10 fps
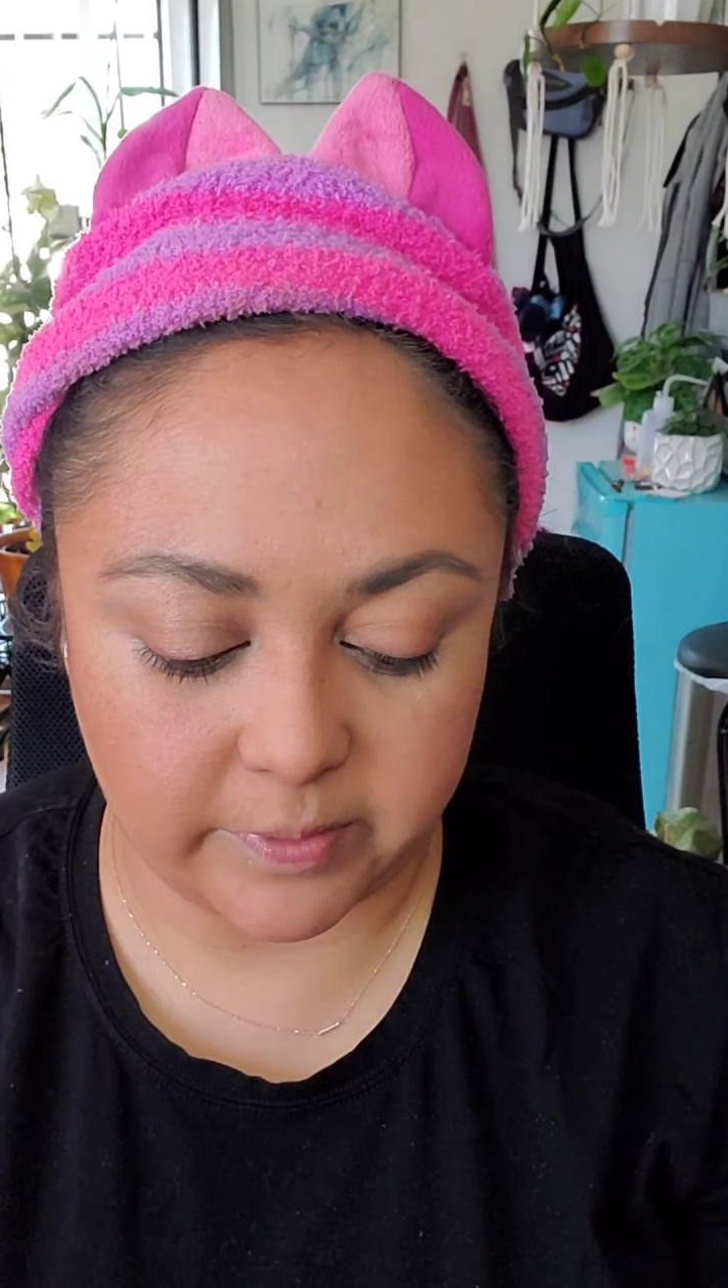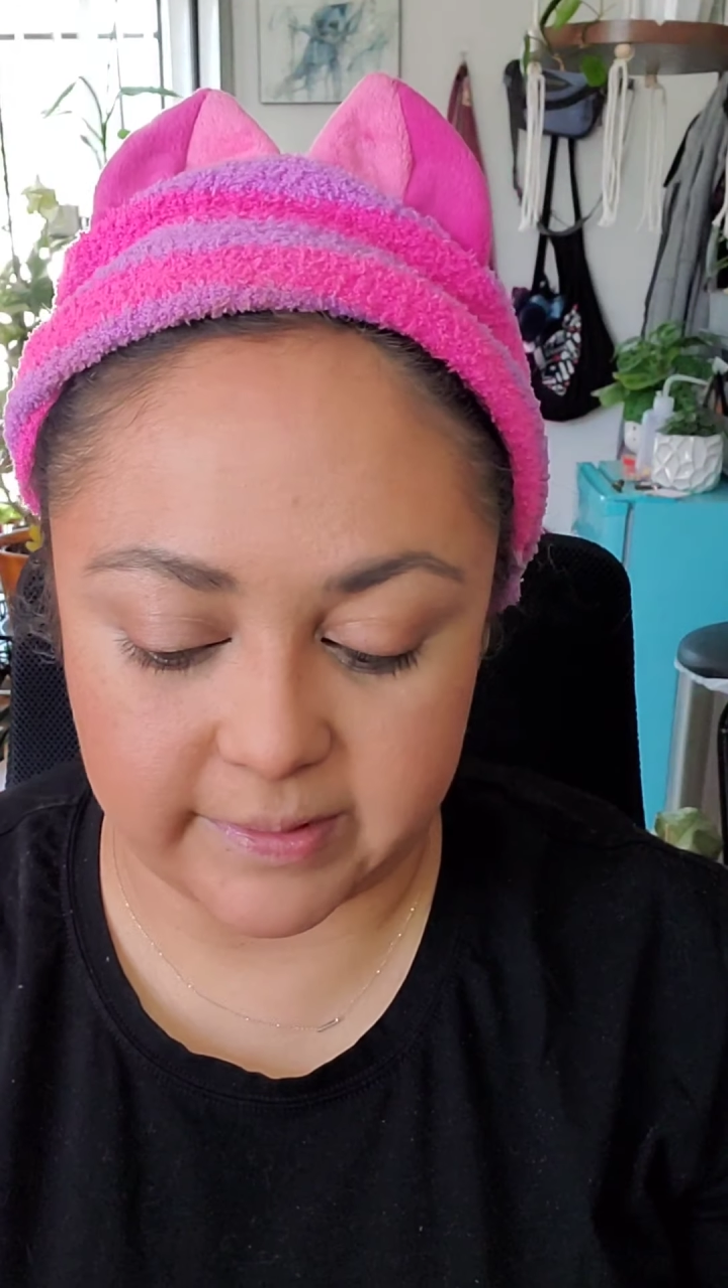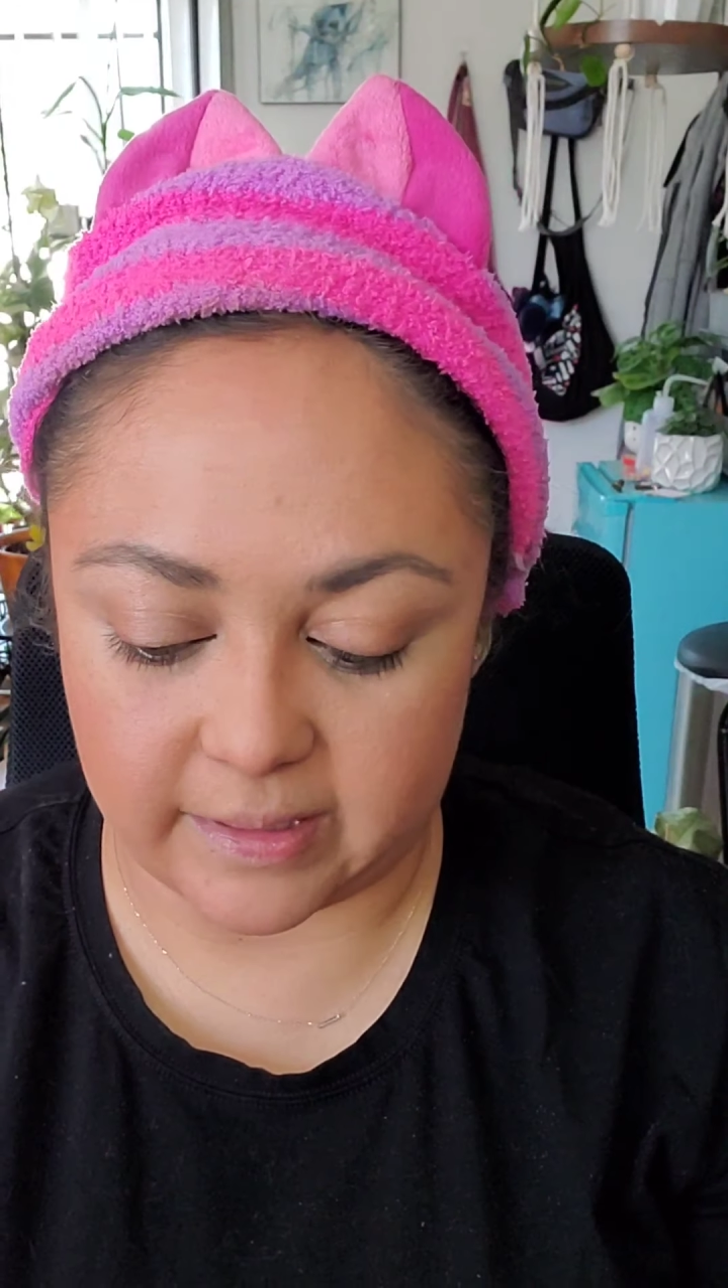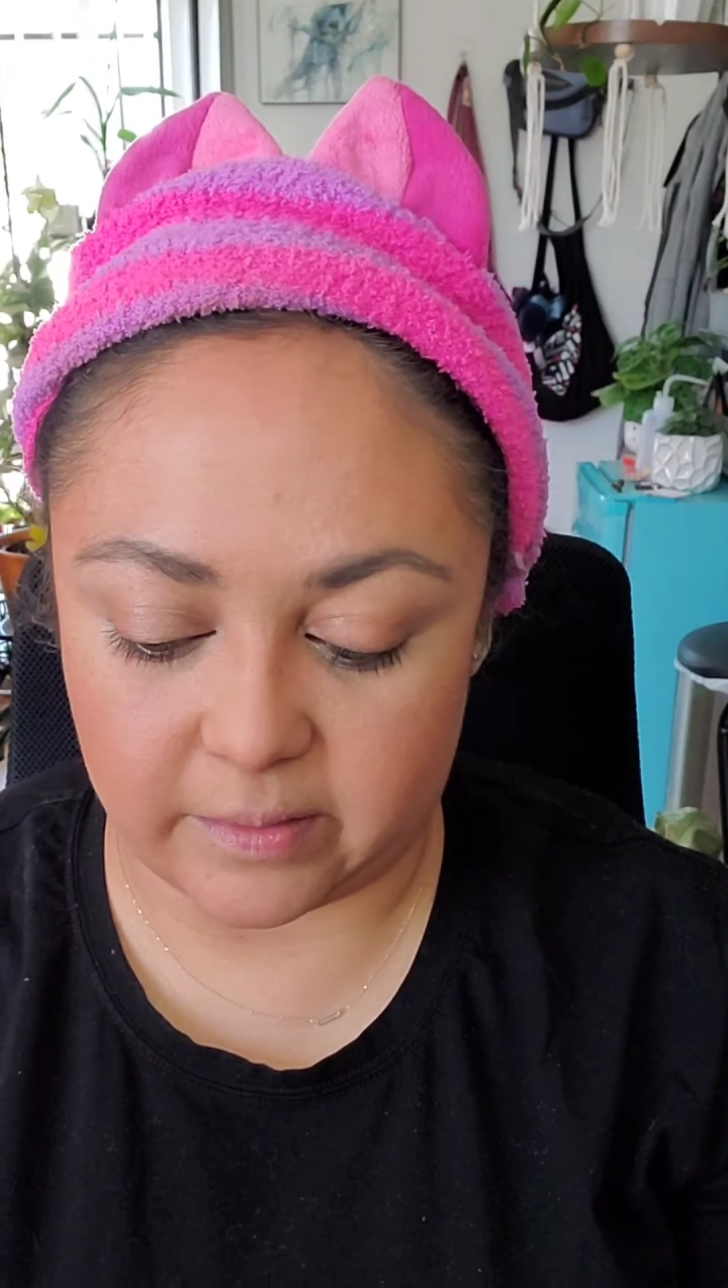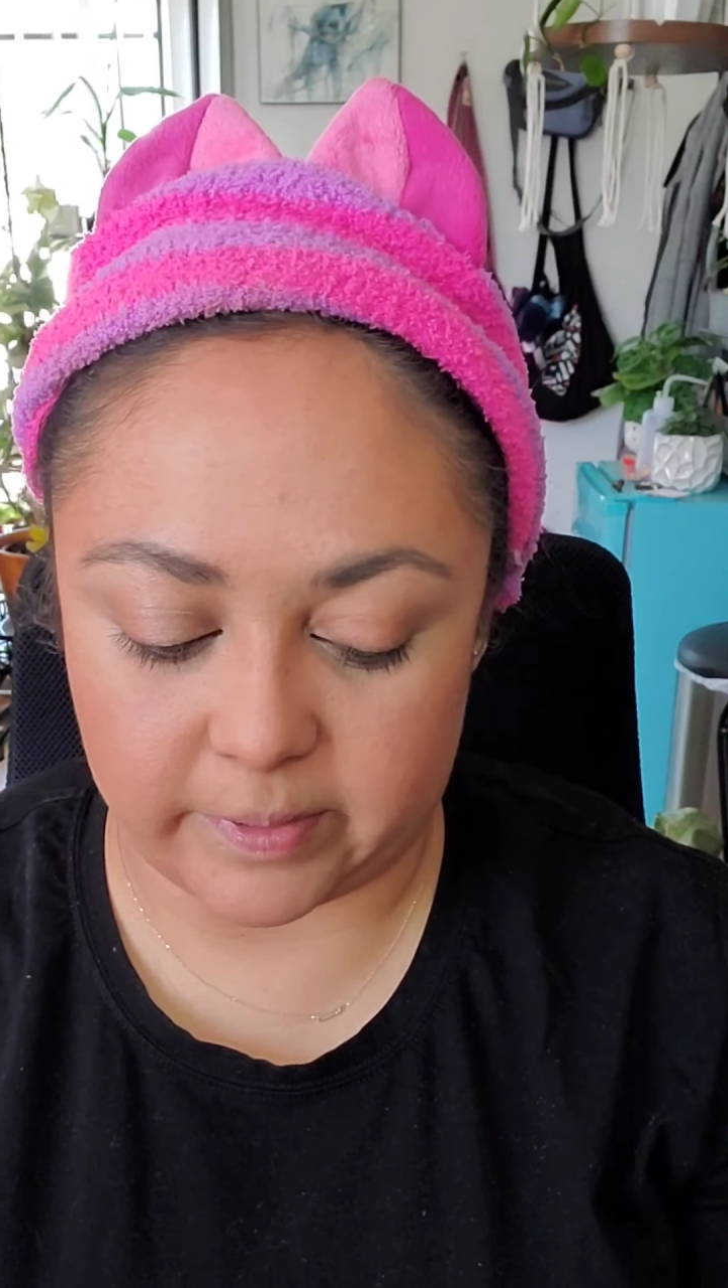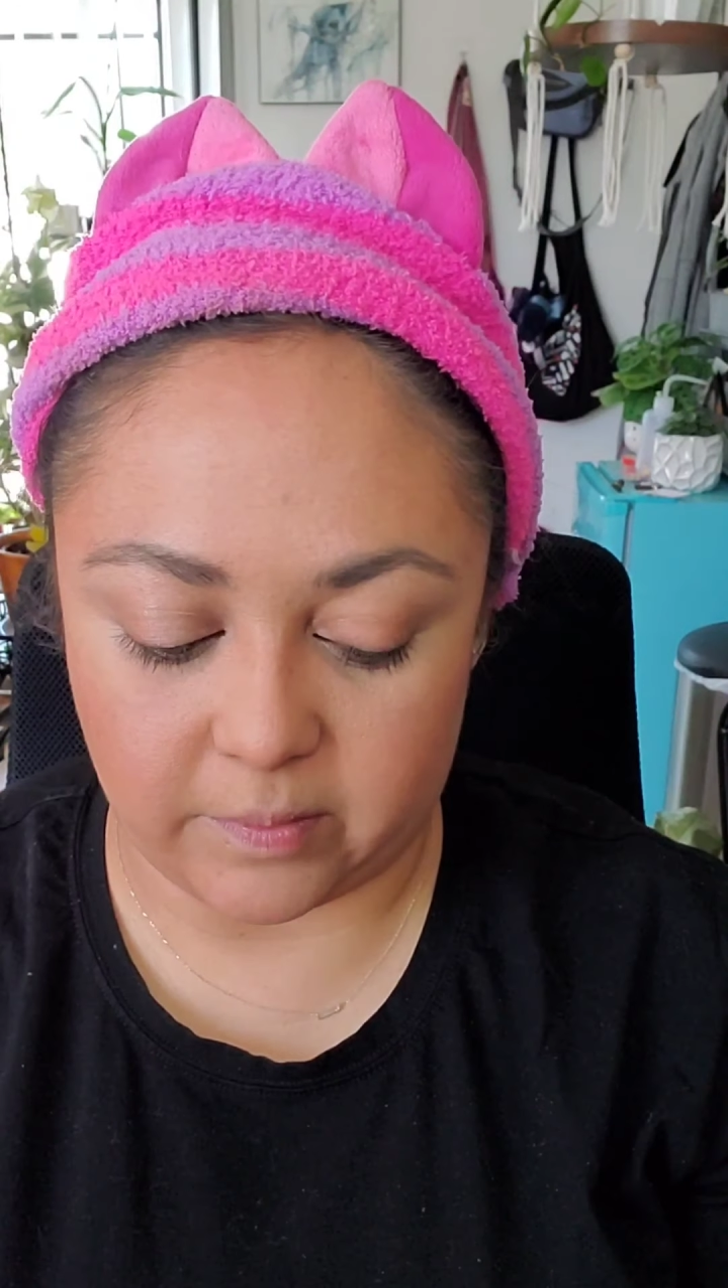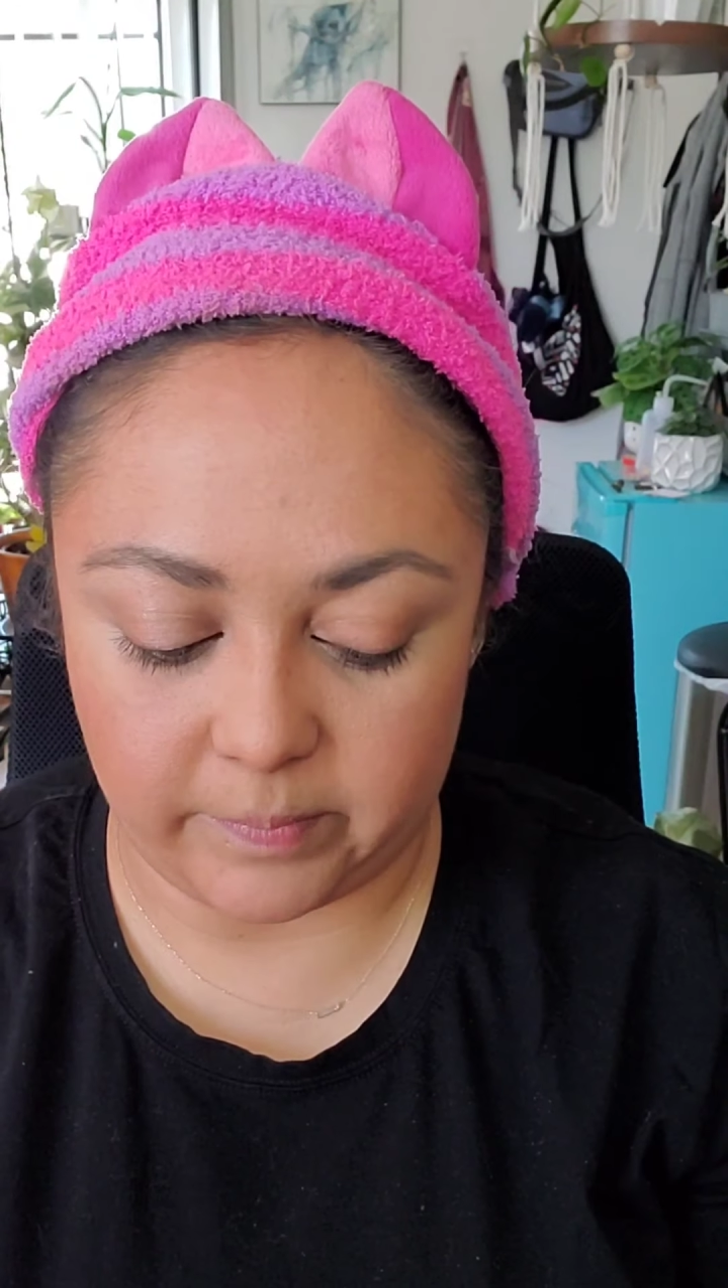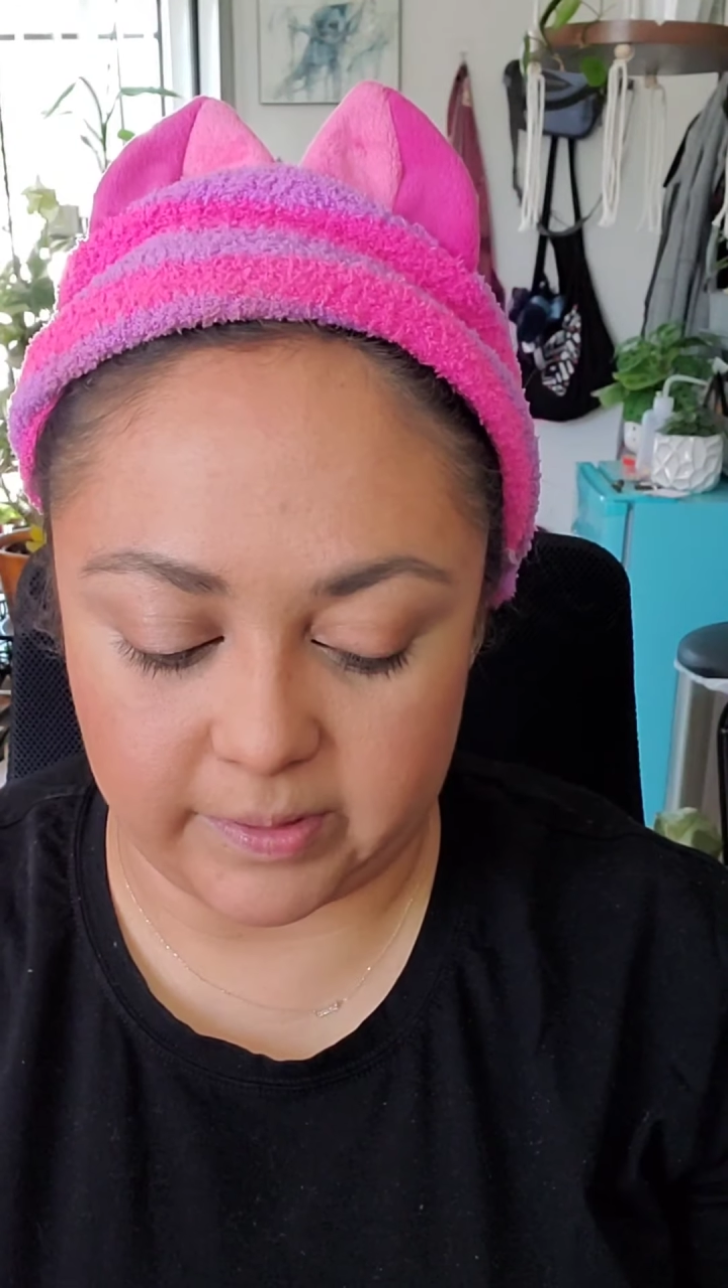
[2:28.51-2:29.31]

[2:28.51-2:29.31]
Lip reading: excited about